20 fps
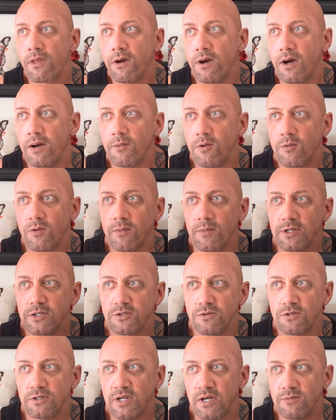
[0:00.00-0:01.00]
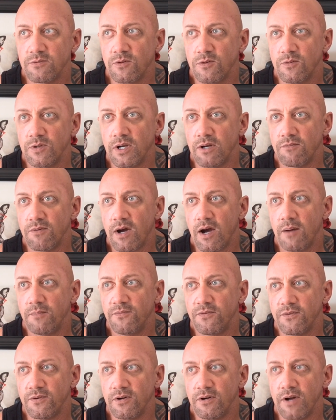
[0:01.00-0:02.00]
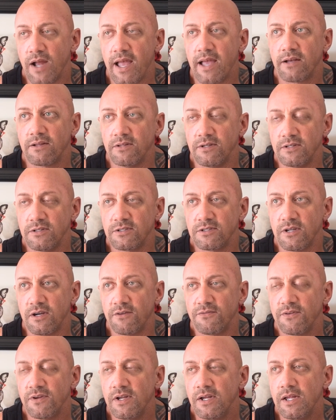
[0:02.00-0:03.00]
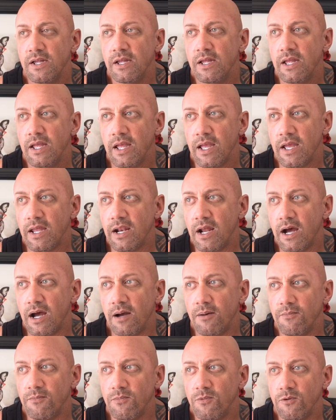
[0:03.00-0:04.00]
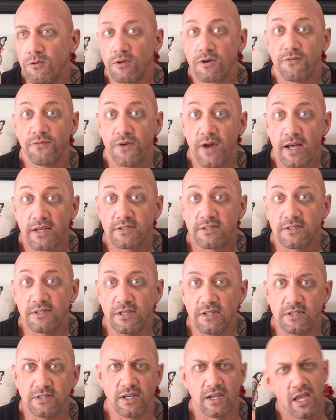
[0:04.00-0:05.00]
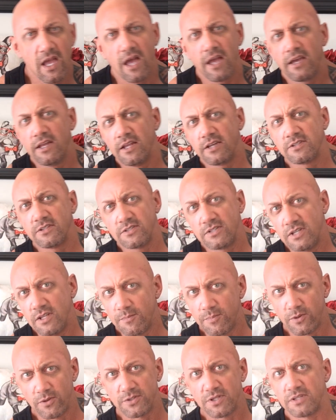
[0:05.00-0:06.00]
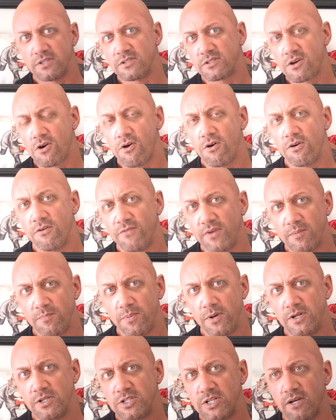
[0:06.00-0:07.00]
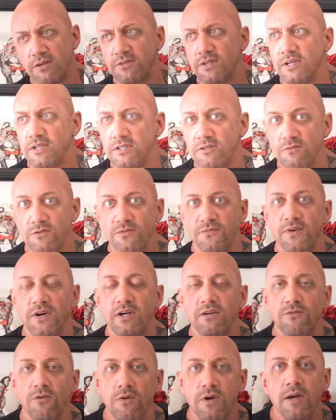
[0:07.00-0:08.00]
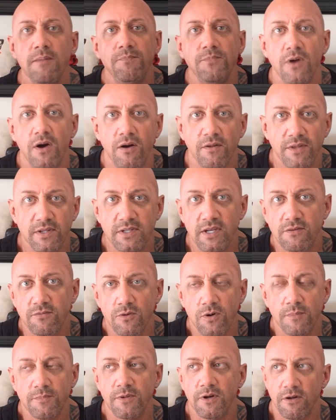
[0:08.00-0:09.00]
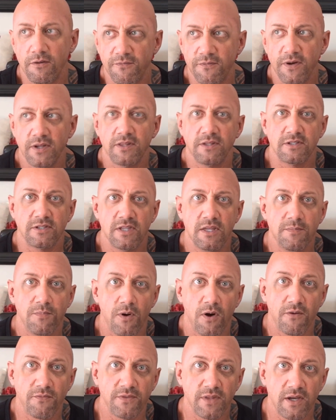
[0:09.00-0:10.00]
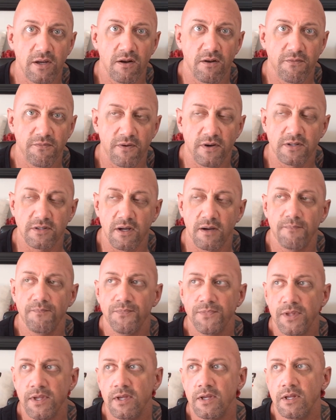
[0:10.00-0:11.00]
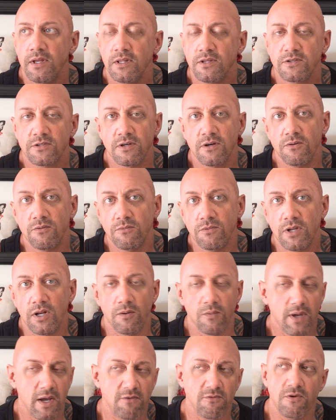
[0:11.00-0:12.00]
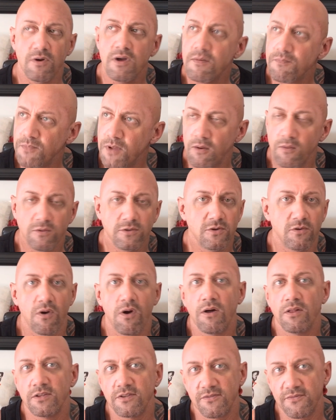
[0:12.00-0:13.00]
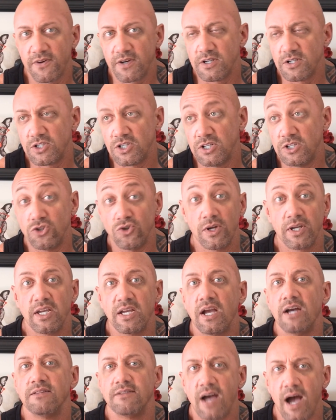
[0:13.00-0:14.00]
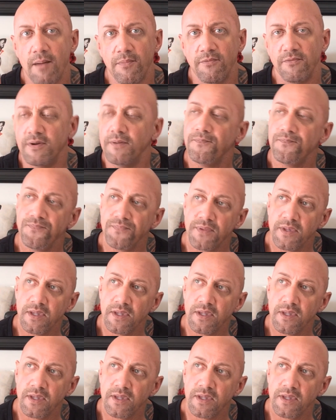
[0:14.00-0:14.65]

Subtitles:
at one of my story times where we got robbed for her anklet and stuff. And we were looking for ecstasy. And he's like, yeah, I got ecstasy. And he pulls out this card of like punch out things. It was fucking Rohypnol. They take Rohypnol and fight the sleep off and they get all fucked up. So, you know, we had Rohypnol. We were doing all this fucking shit, drinking on top of it.